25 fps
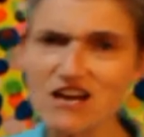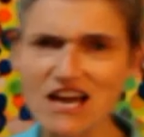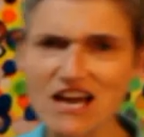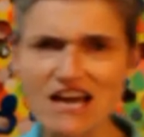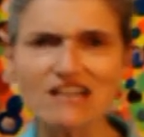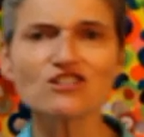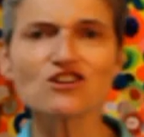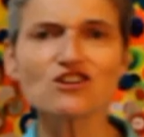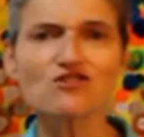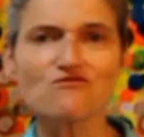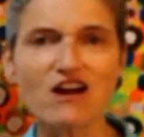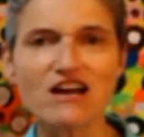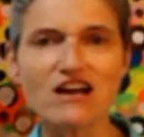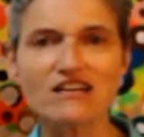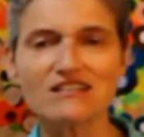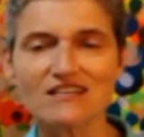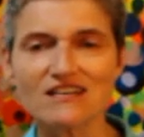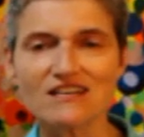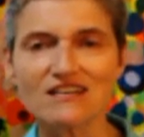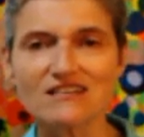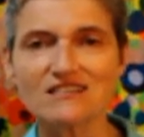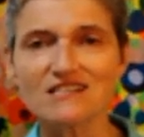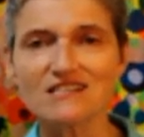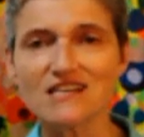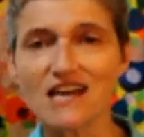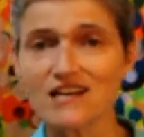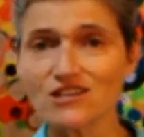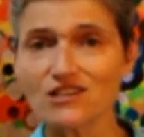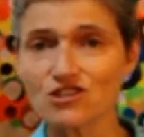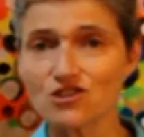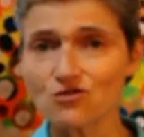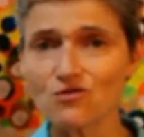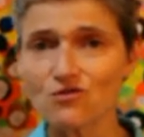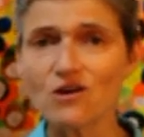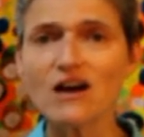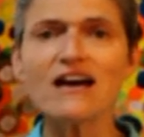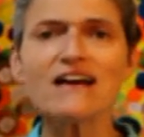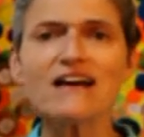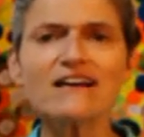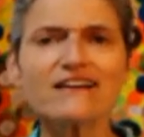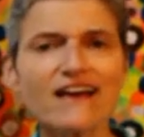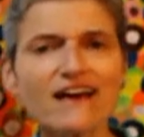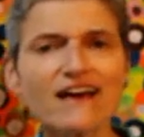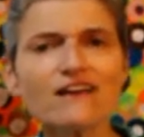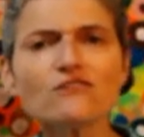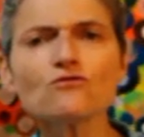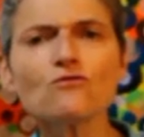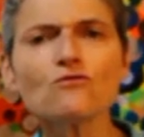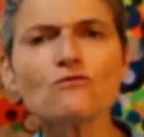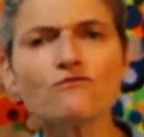reiterating and saying to you,
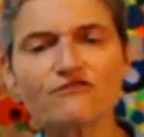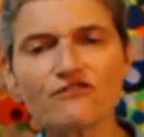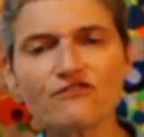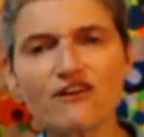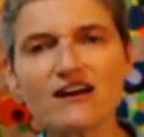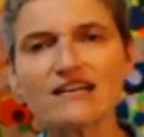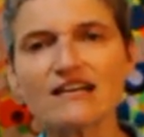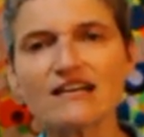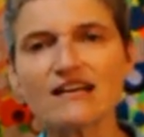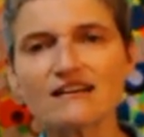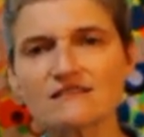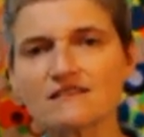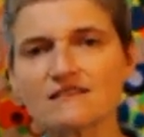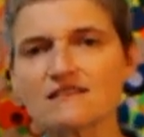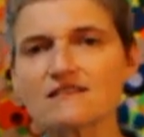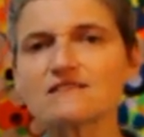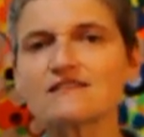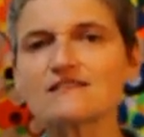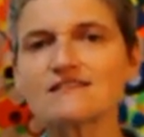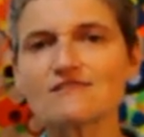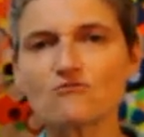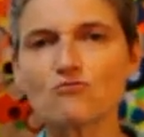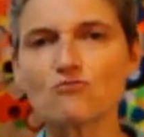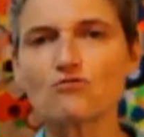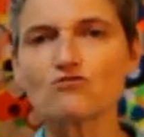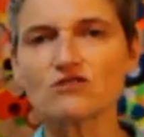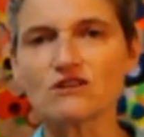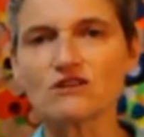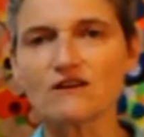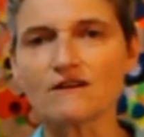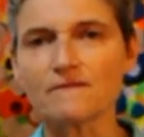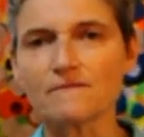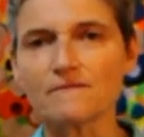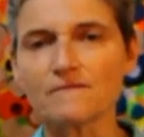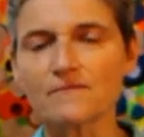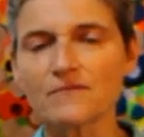get your finances in order.